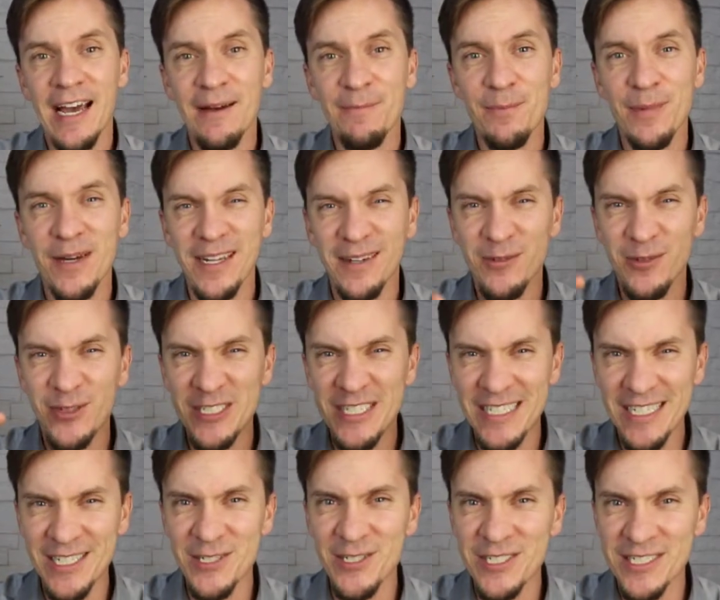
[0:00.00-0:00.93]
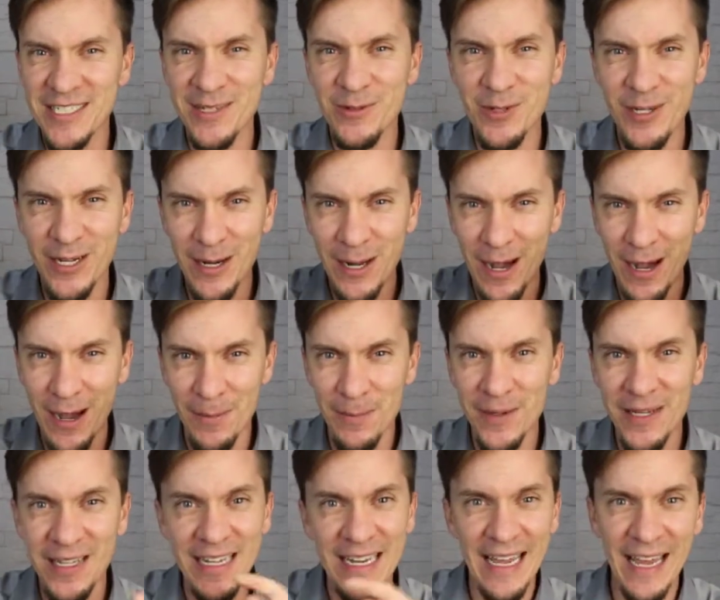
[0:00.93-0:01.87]
But what's interesting, we're going to hop
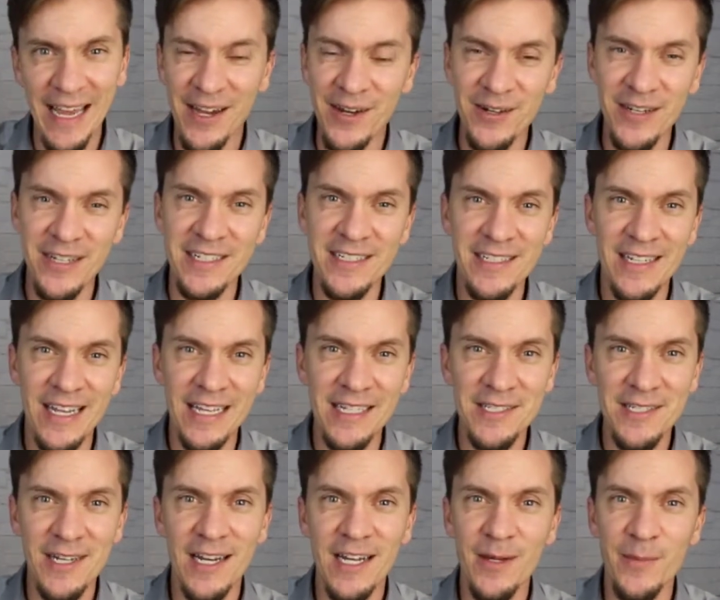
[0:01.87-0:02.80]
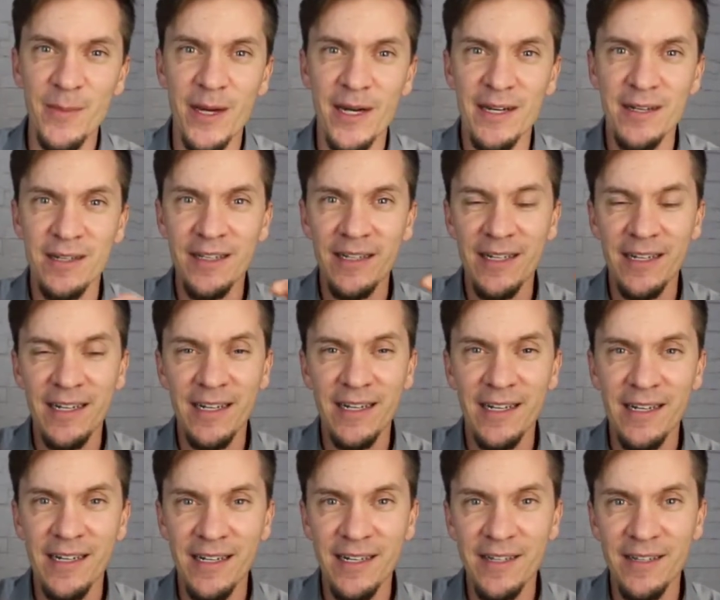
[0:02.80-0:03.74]
in now and talk
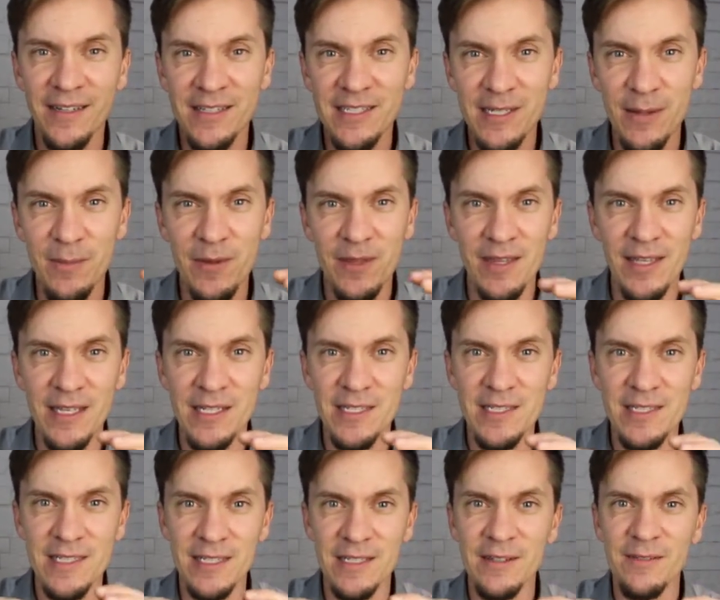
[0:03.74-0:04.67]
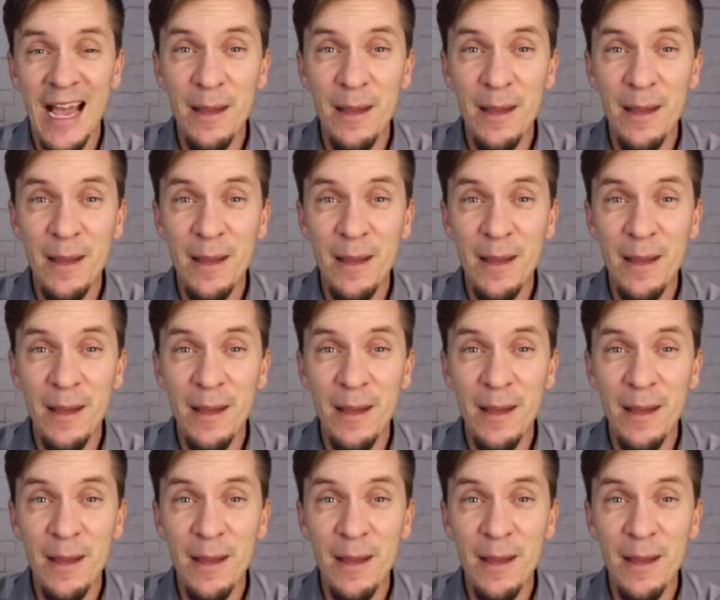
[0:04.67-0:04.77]
about some of these.